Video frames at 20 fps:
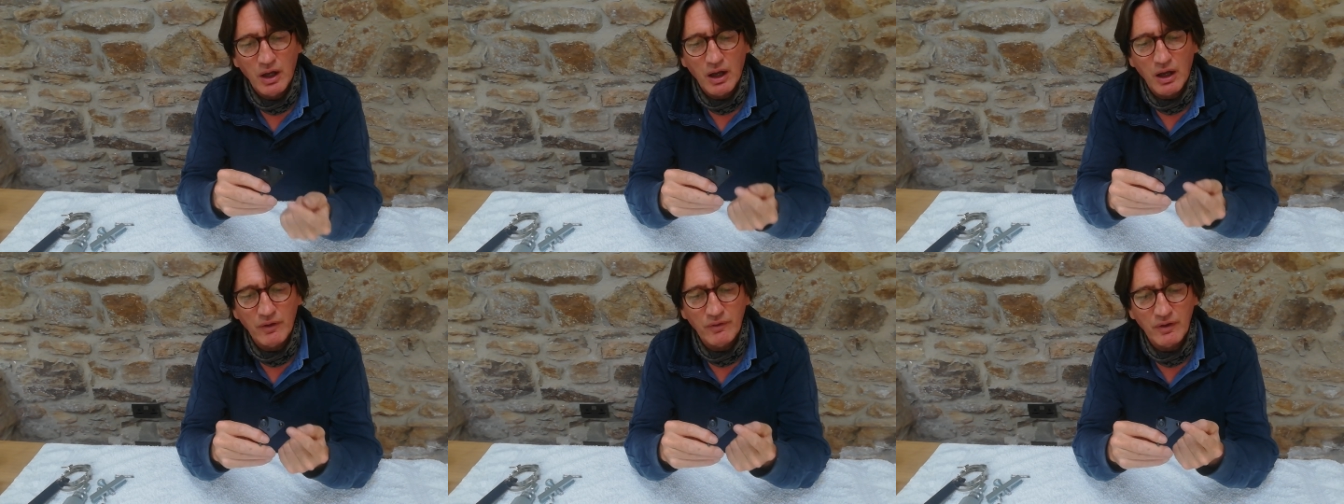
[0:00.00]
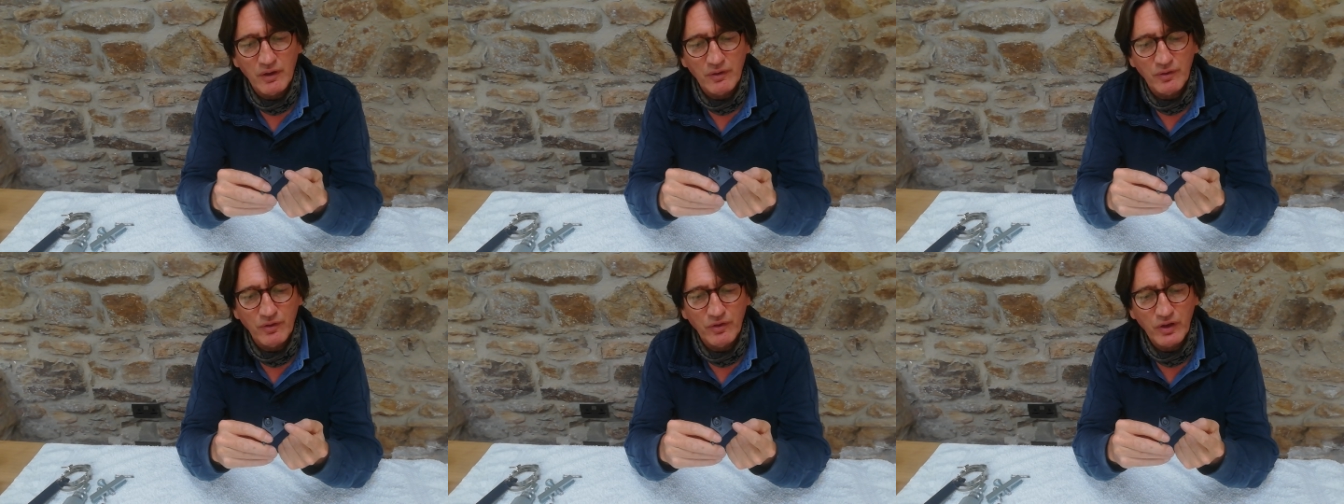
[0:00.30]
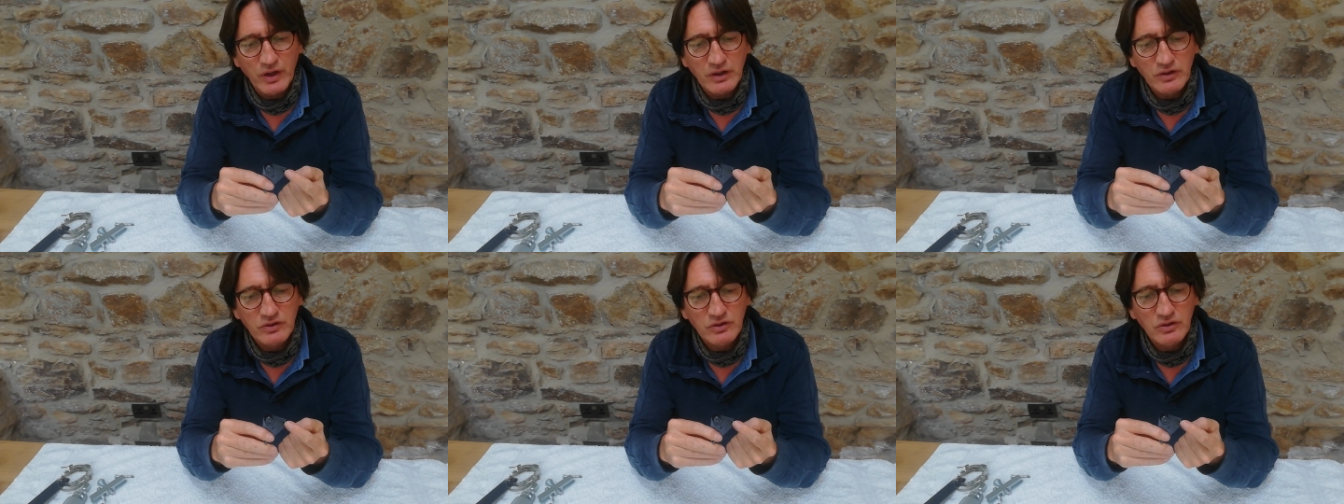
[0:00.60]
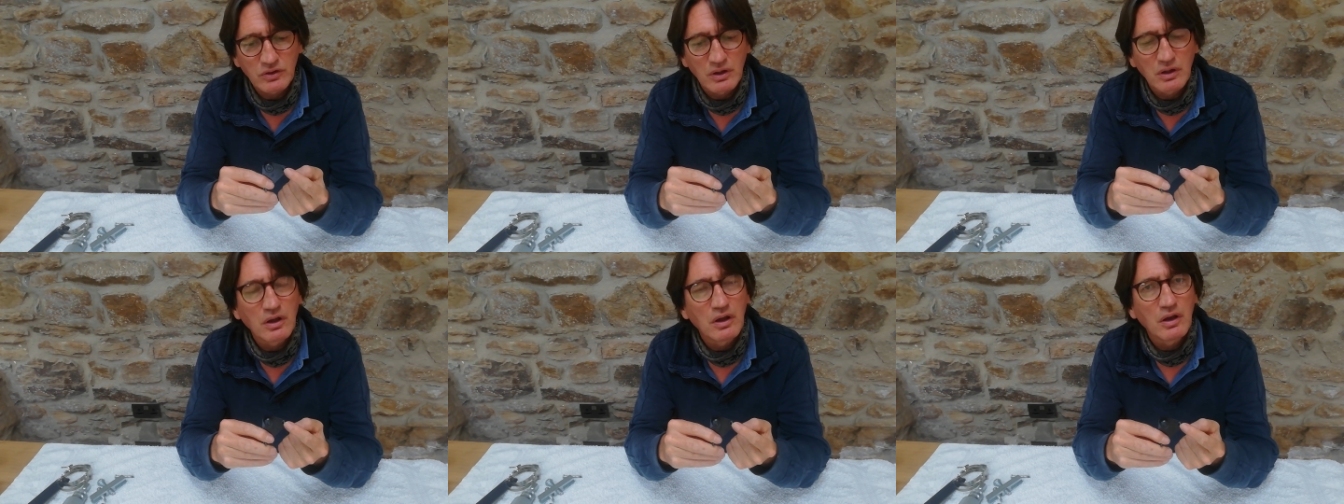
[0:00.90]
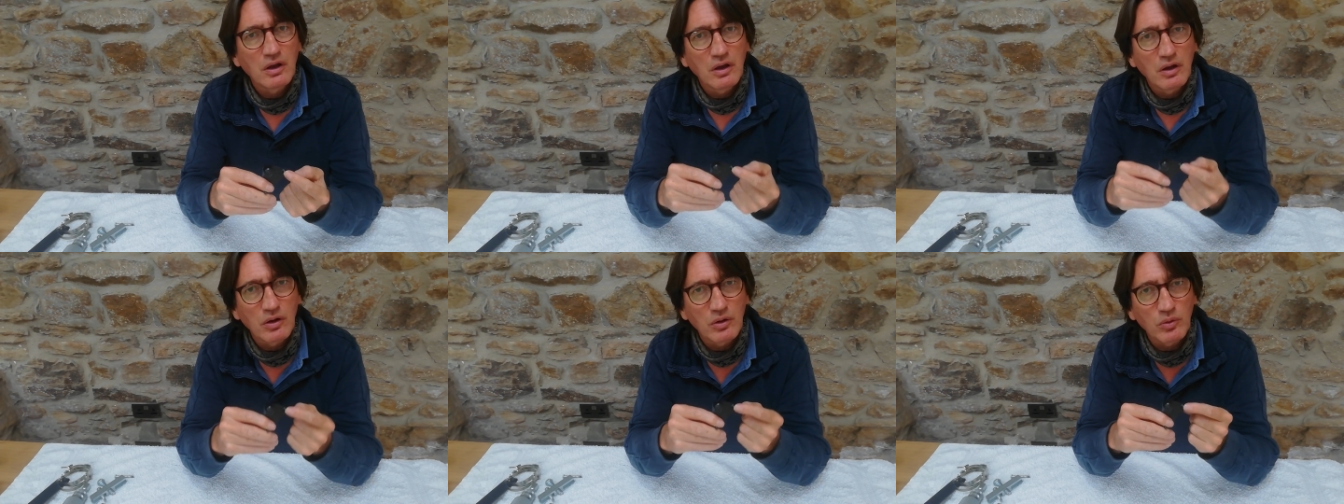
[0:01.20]
and then this
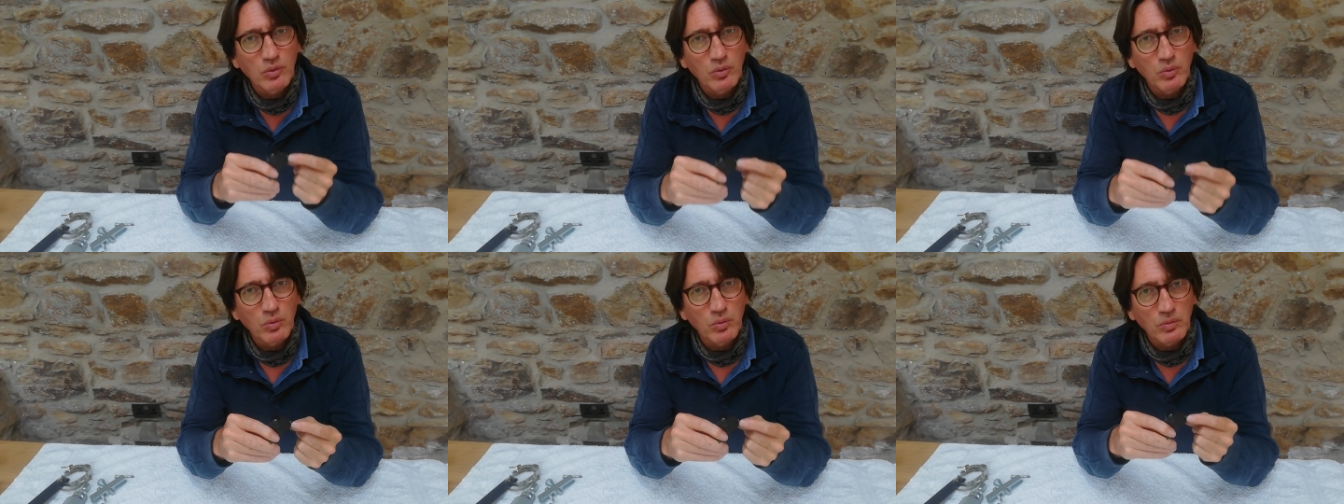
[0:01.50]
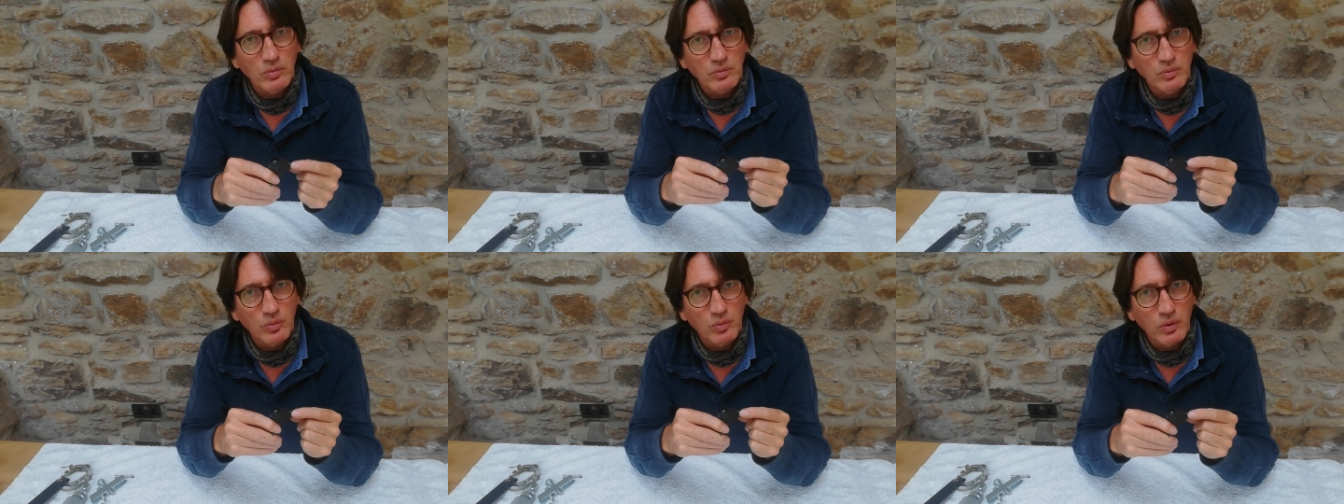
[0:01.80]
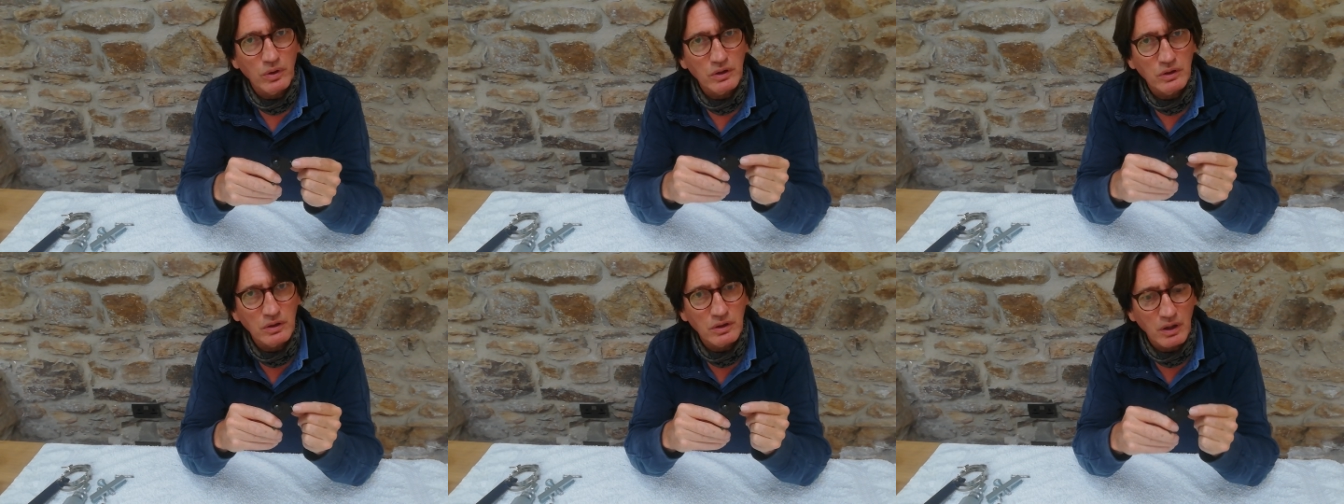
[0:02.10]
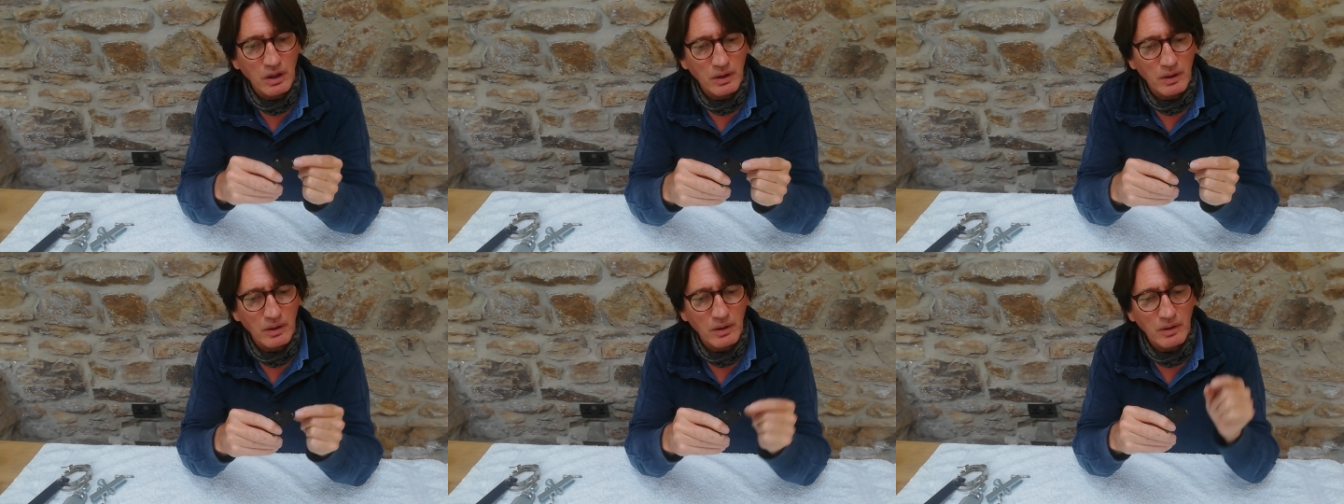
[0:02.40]
little